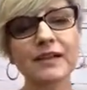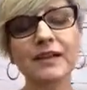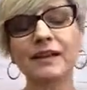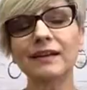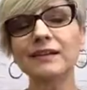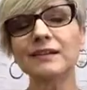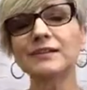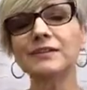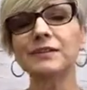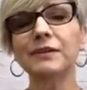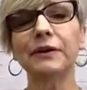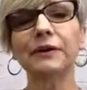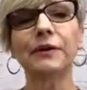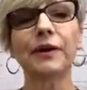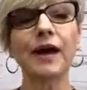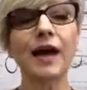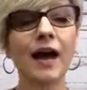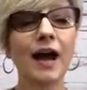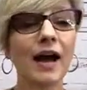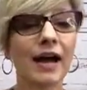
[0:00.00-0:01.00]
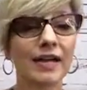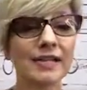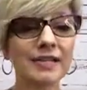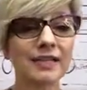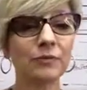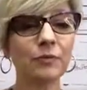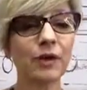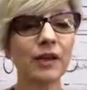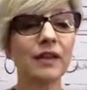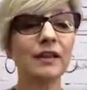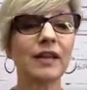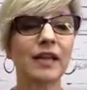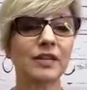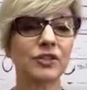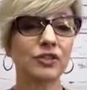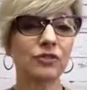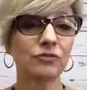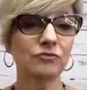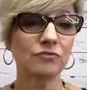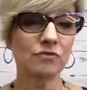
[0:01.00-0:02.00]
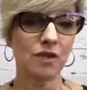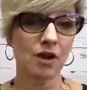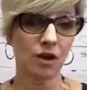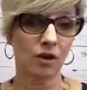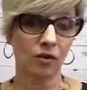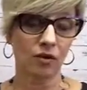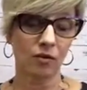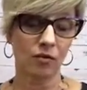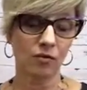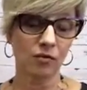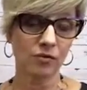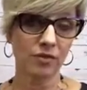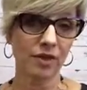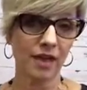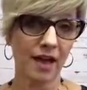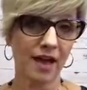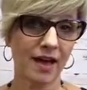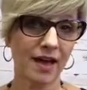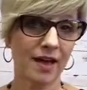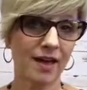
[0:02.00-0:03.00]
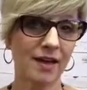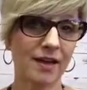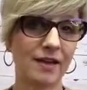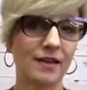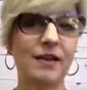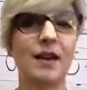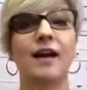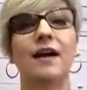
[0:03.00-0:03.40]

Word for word: Uh, so I did want to let you know that